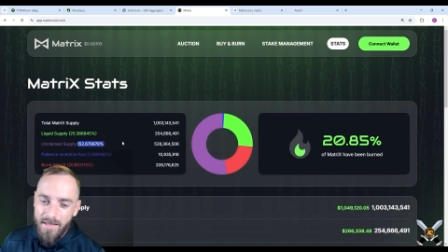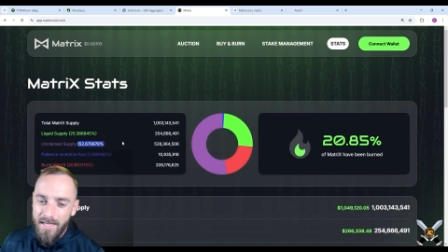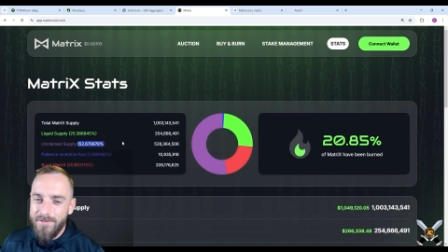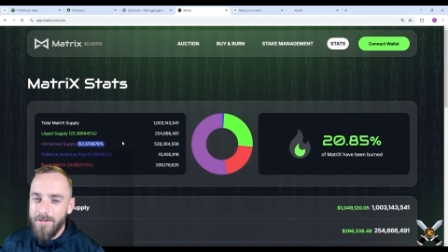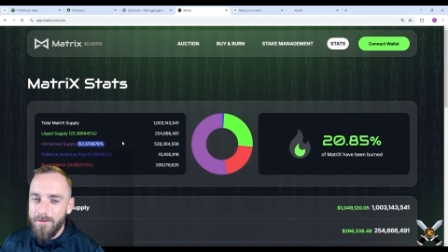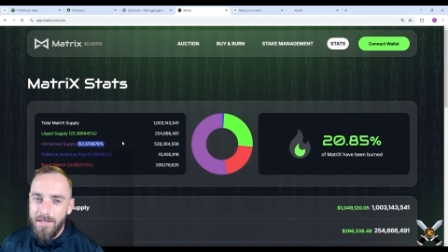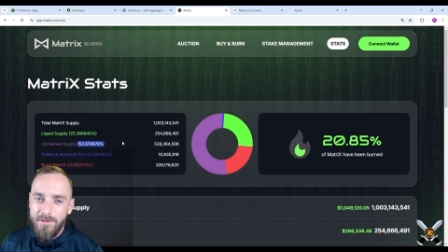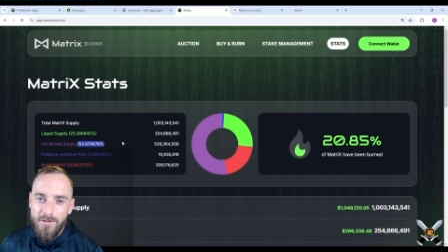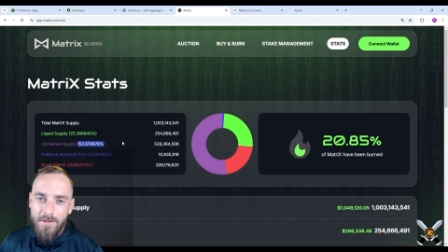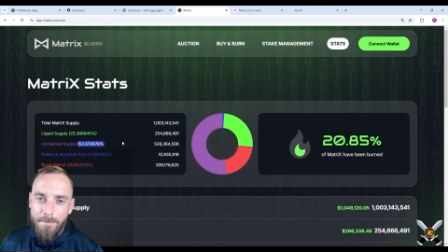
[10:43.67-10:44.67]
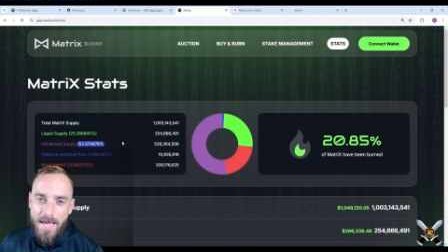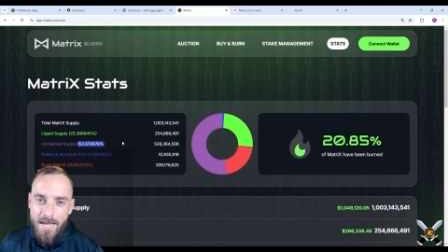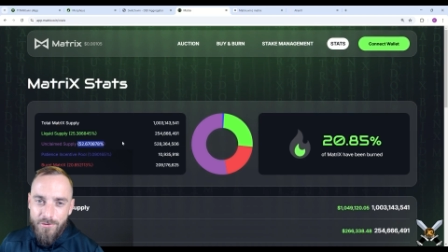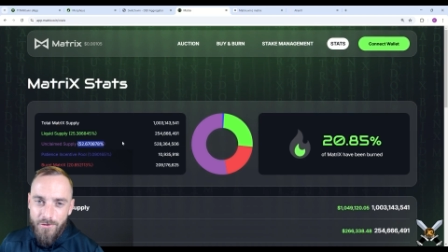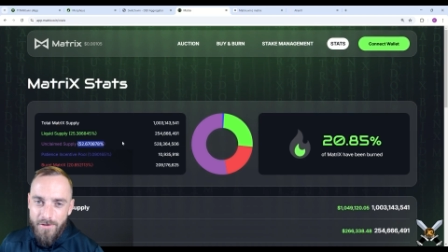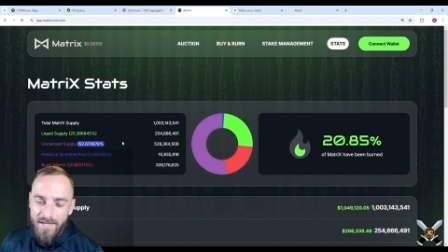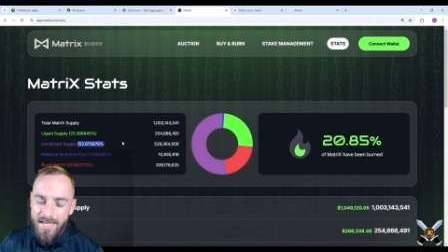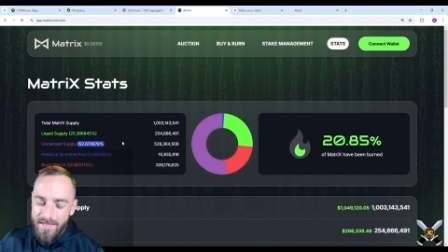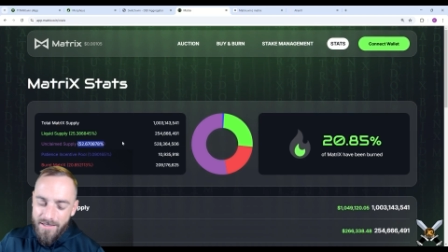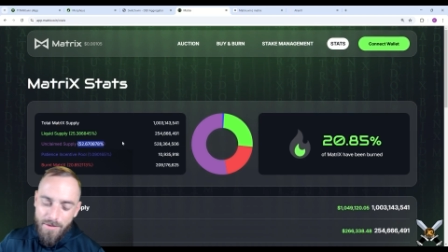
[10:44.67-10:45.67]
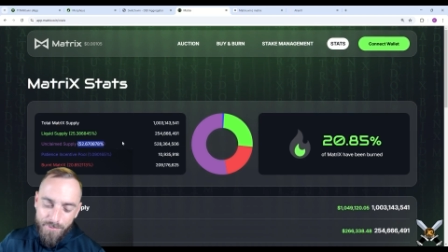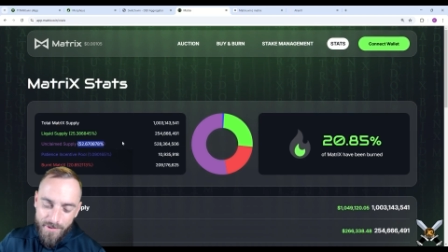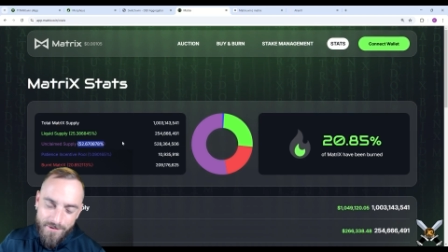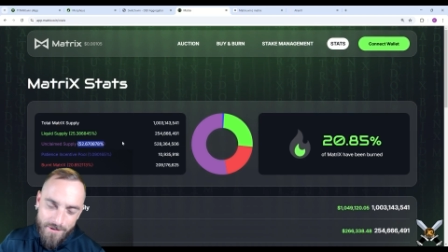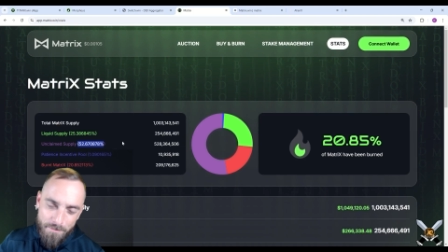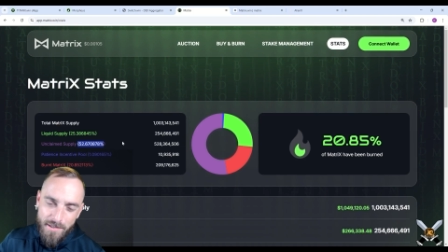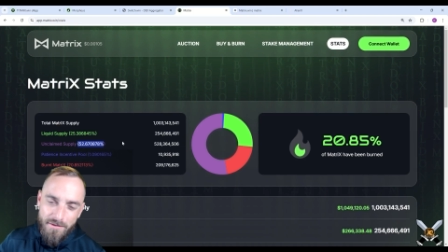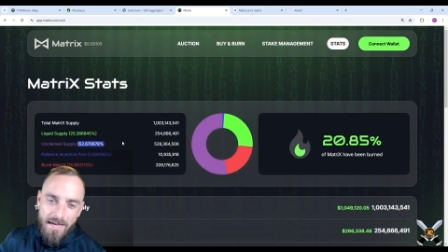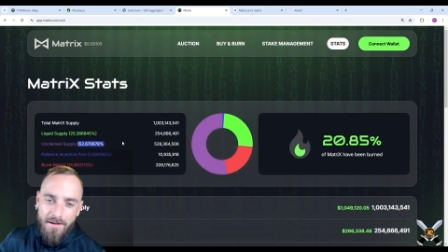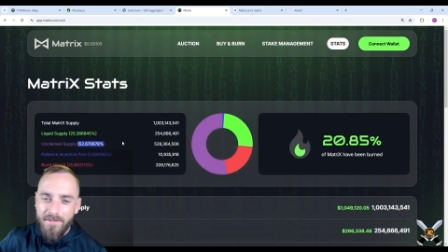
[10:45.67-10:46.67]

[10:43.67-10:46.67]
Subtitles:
It's a glitch in the matrix, and it completes the build out of